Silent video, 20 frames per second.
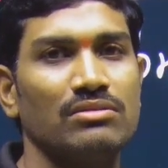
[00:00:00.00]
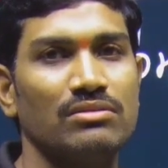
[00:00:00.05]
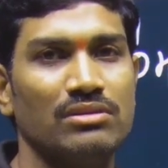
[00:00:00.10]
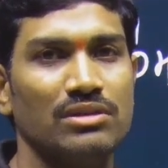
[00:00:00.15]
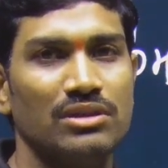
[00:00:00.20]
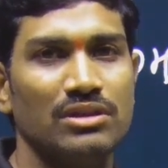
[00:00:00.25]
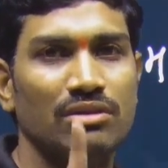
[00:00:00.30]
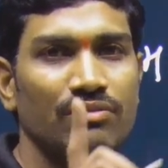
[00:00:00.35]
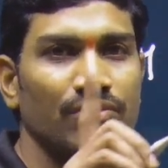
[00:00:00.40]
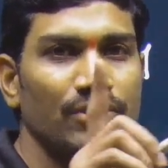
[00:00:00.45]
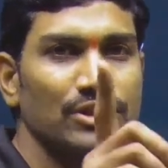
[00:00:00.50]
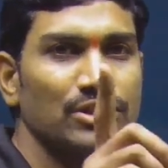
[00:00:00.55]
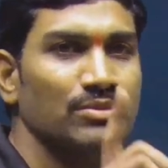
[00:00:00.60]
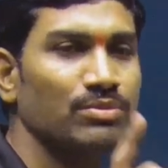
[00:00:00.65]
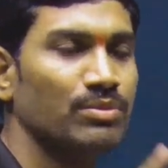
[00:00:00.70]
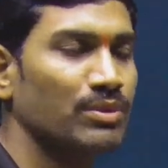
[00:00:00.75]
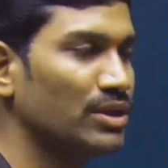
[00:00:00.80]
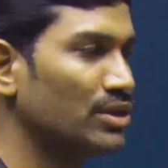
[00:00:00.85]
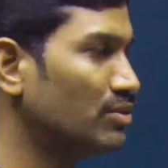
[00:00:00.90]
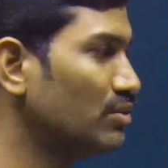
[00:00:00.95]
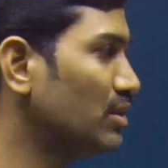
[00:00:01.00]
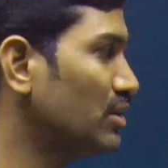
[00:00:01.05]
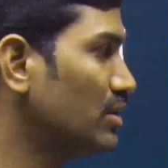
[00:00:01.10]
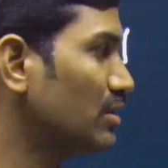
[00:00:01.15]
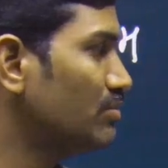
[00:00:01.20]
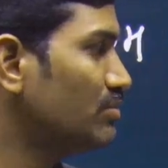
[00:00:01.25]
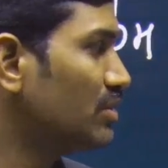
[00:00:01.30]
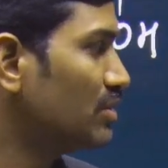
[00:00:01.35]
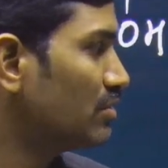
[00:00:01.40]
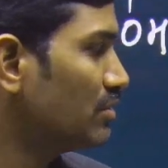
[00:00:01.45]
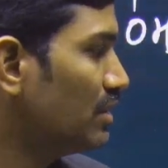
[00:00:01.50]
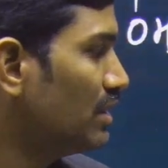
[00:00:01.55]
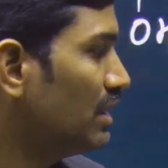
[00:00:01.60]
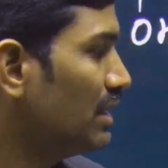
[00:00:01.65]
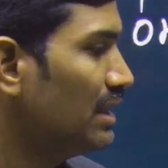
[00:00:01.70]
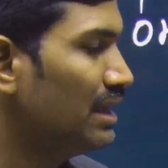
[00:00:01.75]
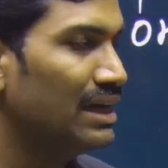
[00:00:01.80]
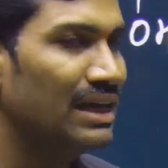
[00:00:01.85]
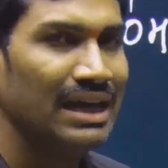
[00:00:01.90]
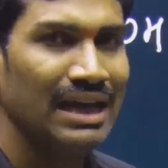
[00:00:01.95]
This is the first point you need to observe,
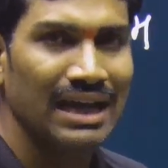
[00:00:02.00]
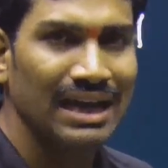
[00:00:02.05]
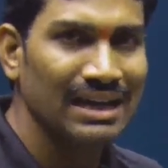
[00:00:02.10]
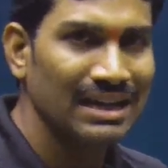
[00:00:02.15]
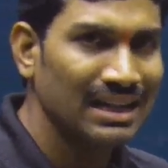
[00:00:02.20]
and